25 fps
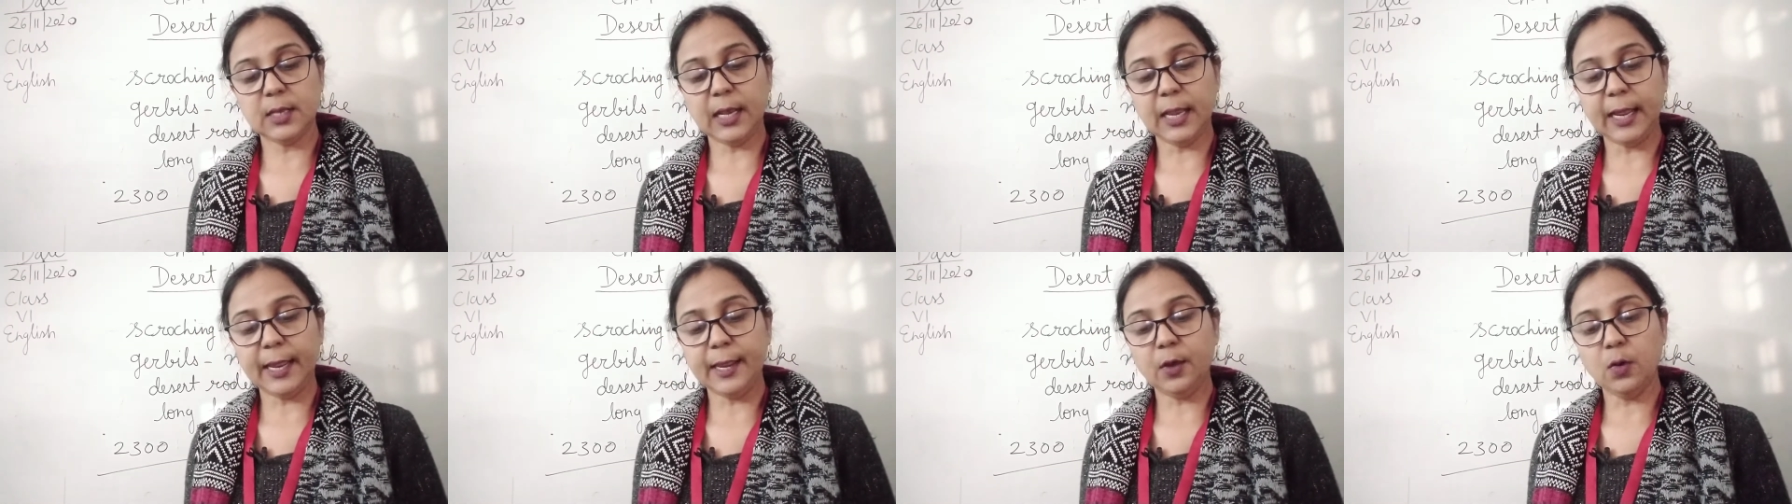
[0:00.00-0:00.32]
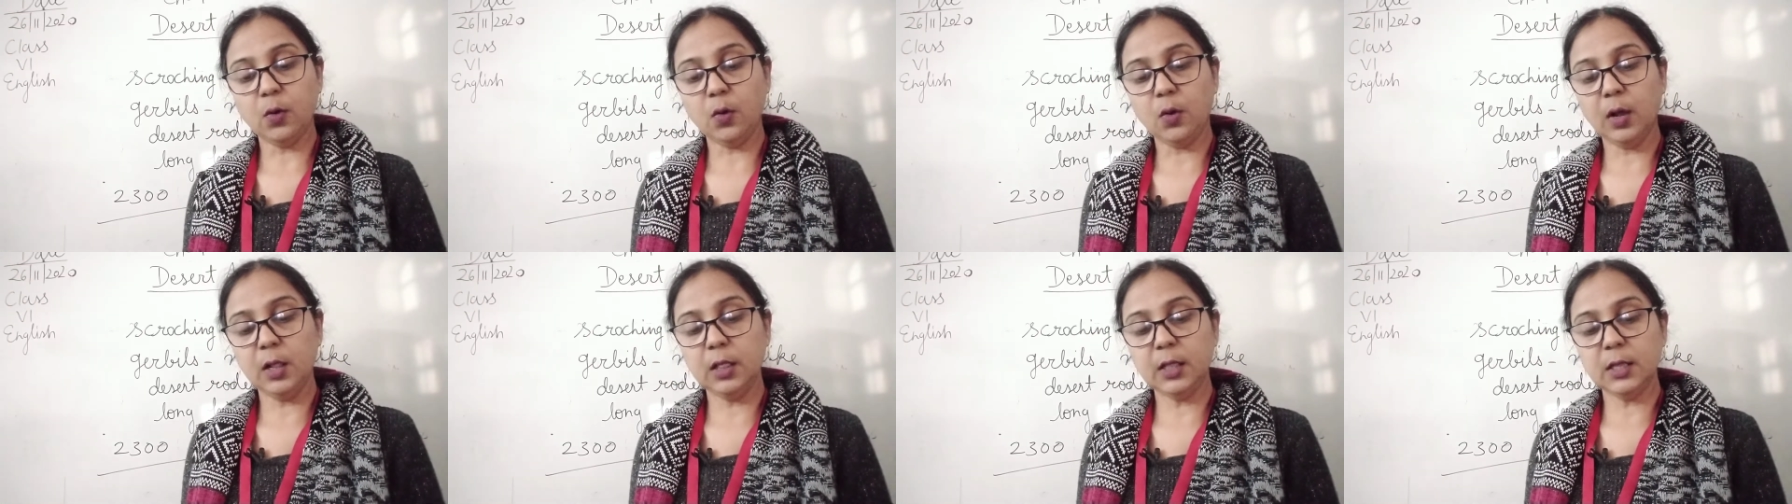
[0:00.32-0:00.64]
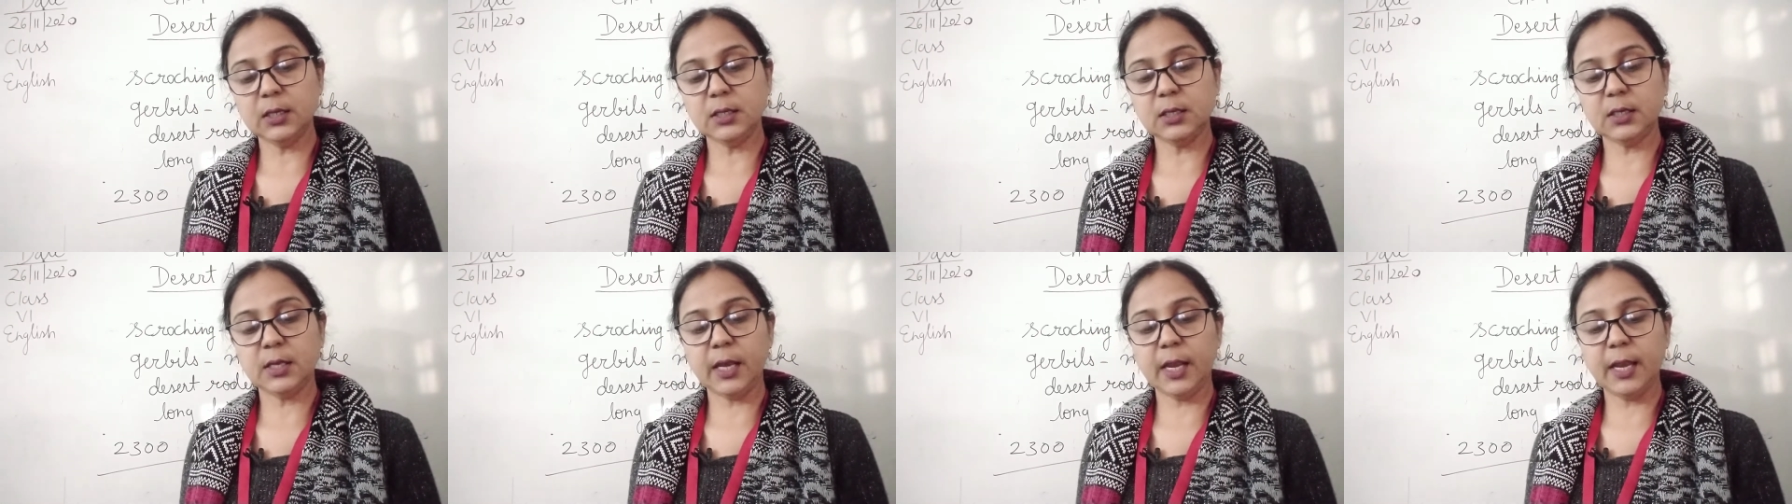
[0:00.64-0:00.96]
Like all the
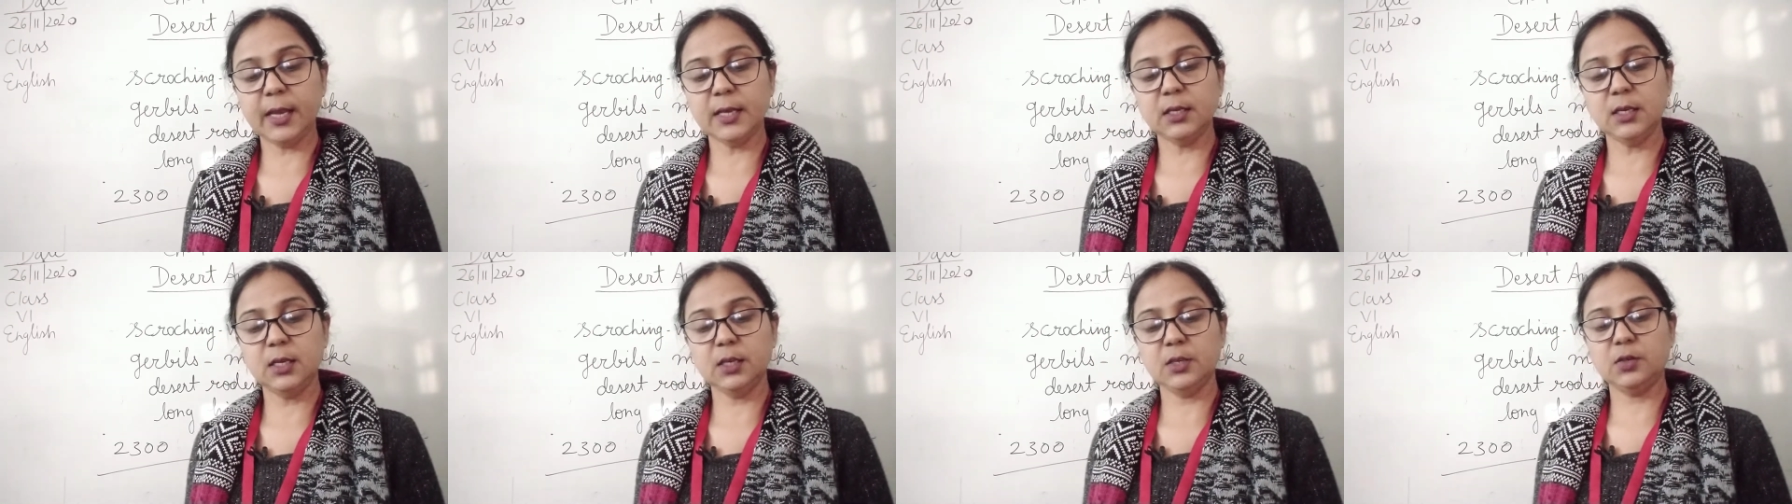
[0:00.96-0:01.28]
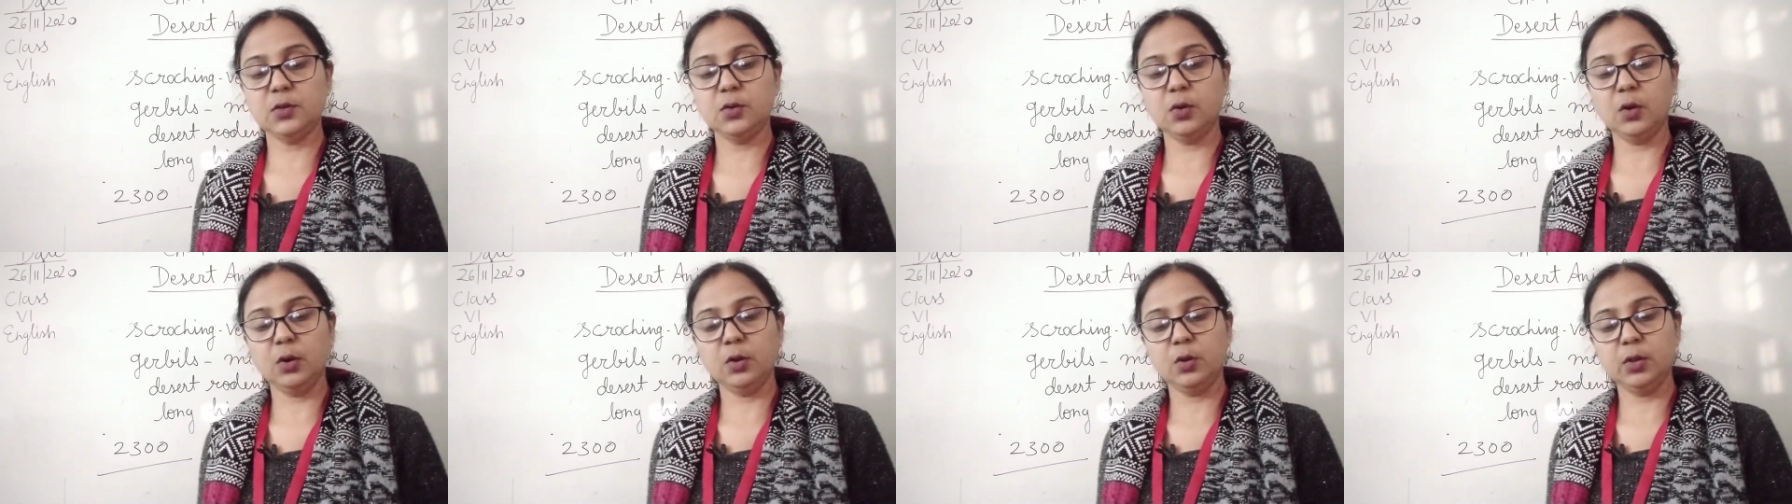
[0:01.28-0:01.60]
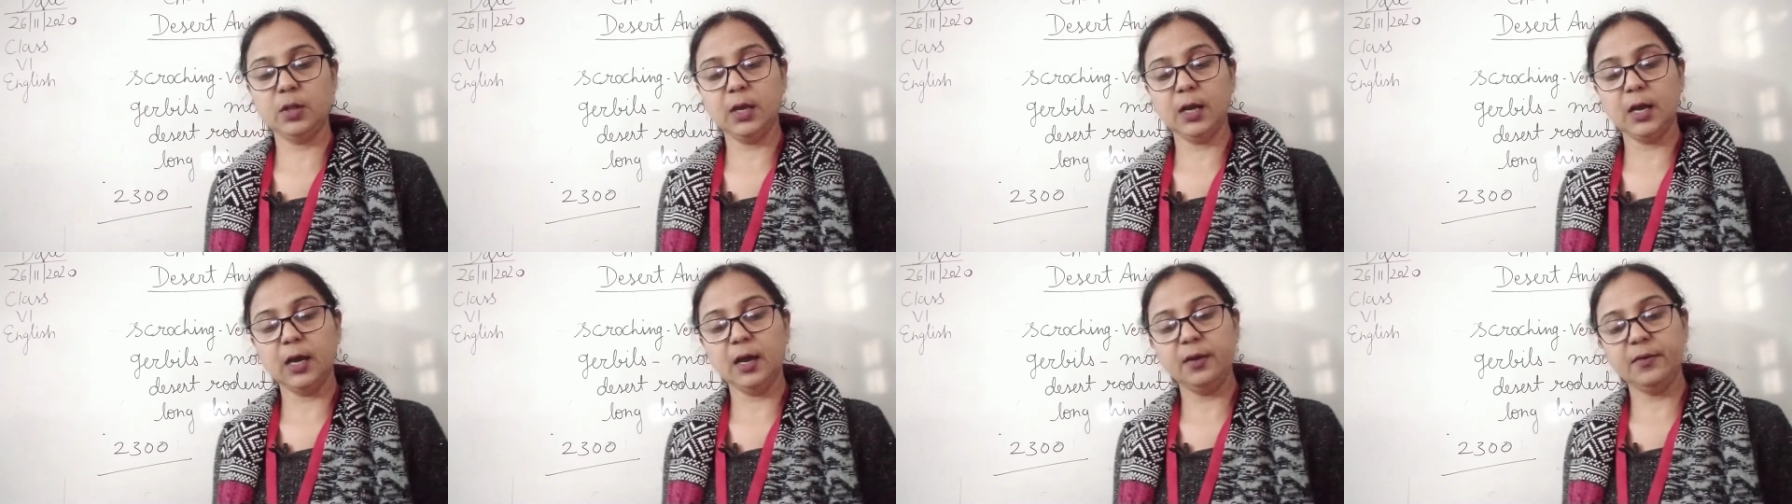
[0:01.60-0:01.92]
snakes, they swallow
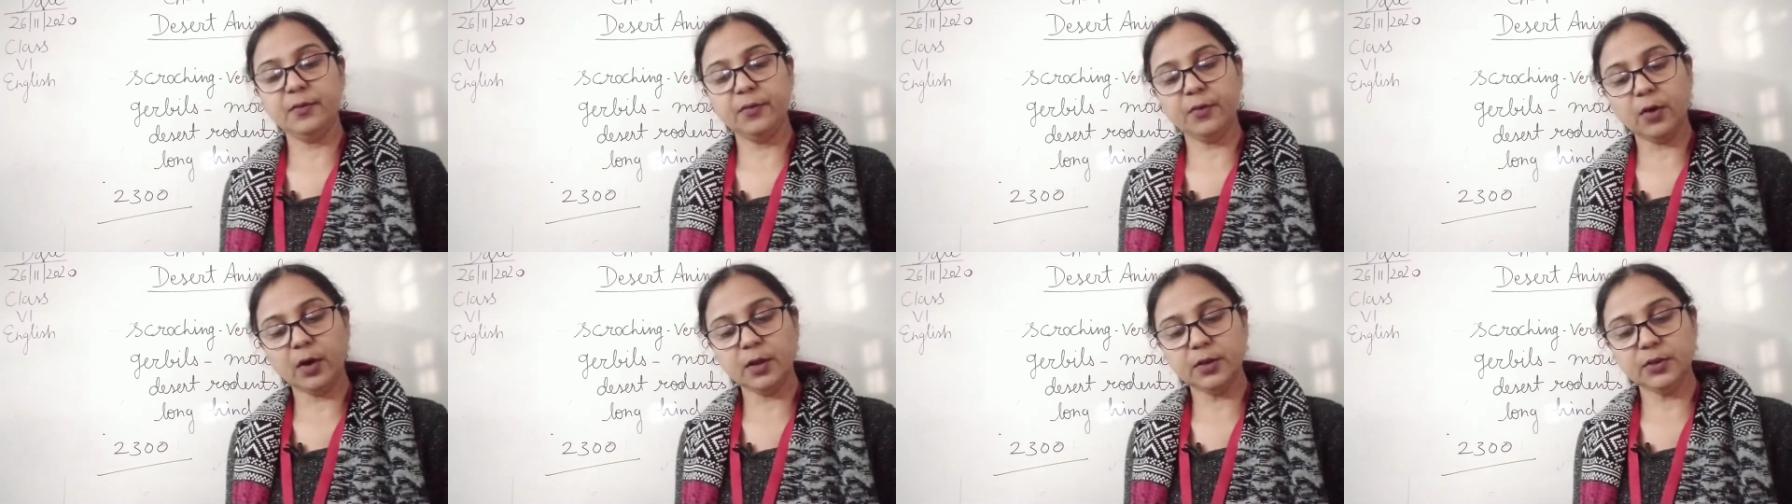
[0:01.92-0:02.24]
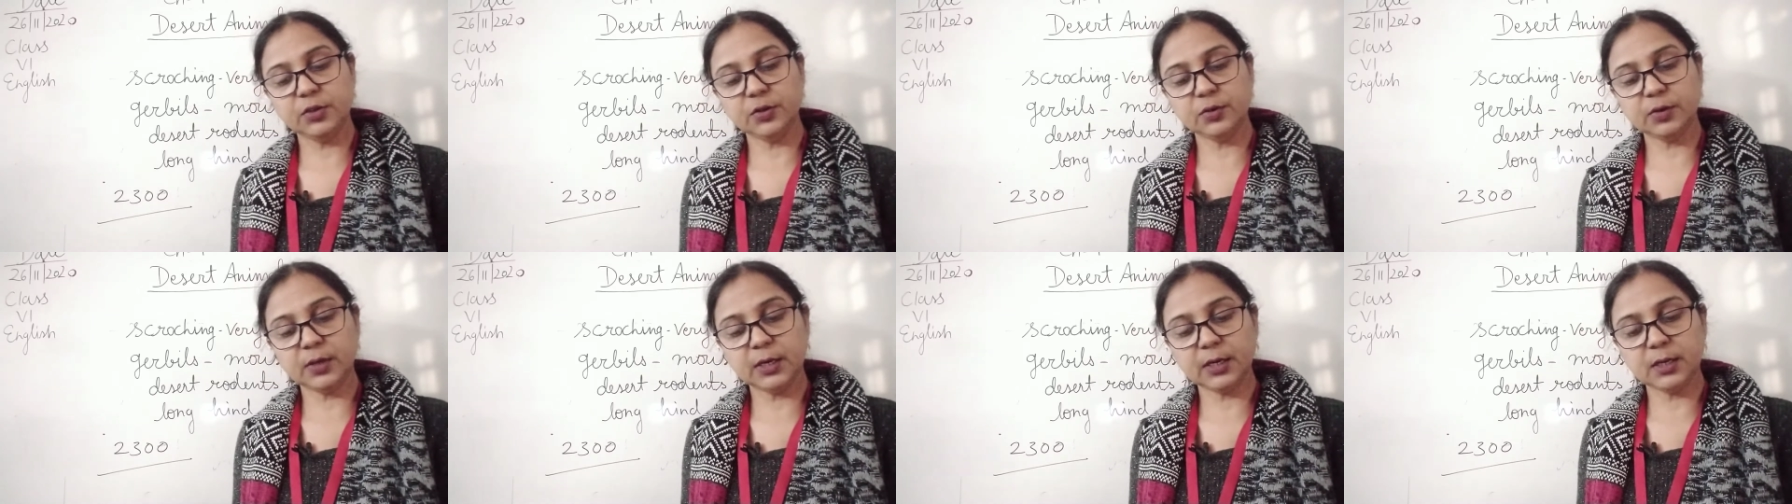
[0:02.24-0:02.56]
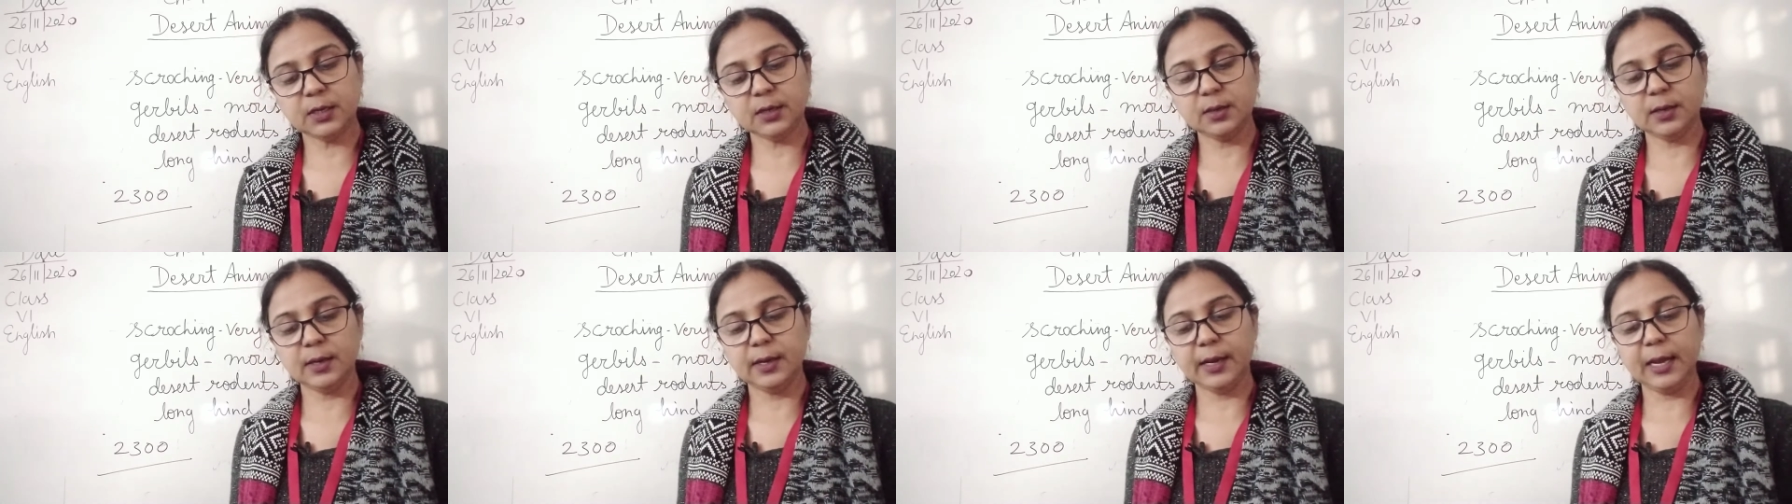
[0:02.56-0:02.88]
the unfortunate
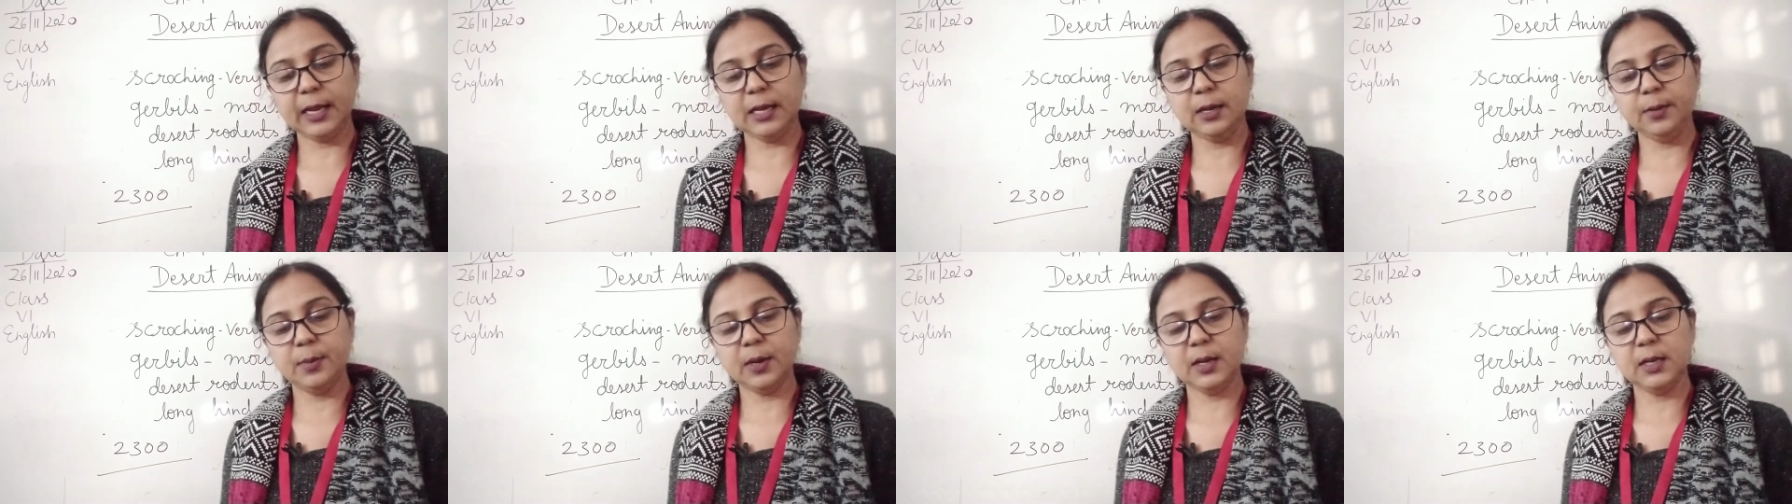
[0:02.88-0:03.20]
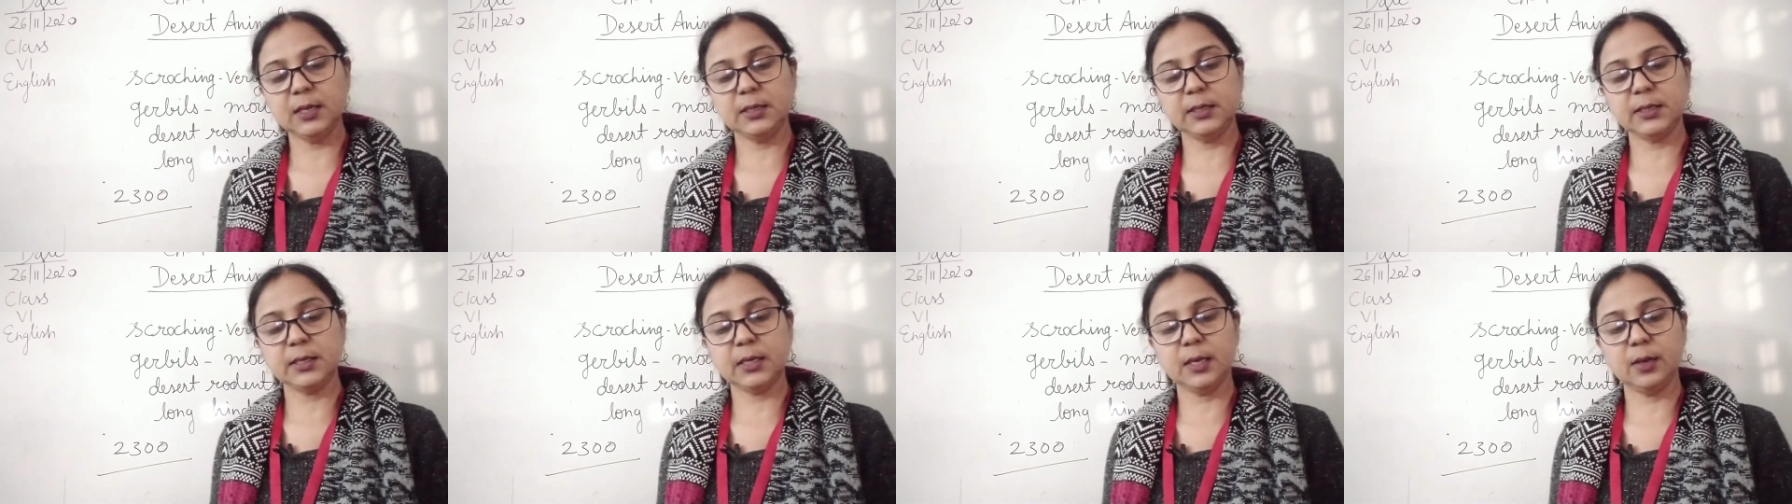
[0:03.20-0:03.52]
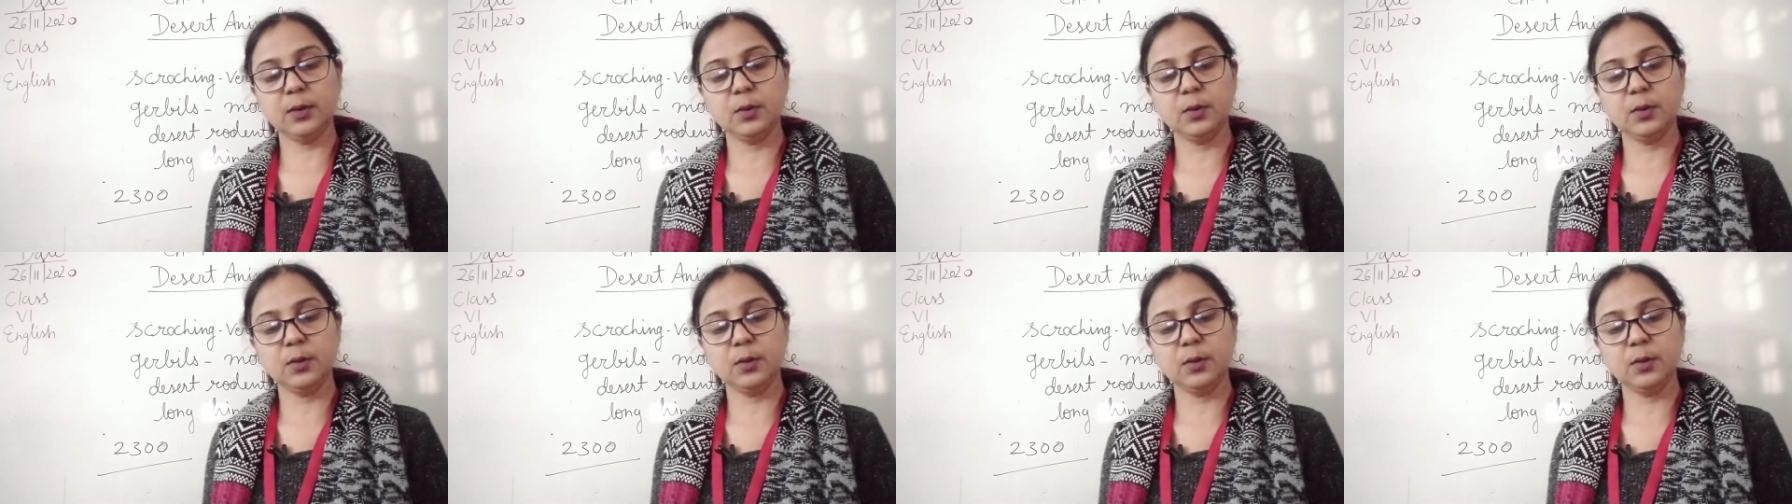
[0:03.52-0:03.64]
animals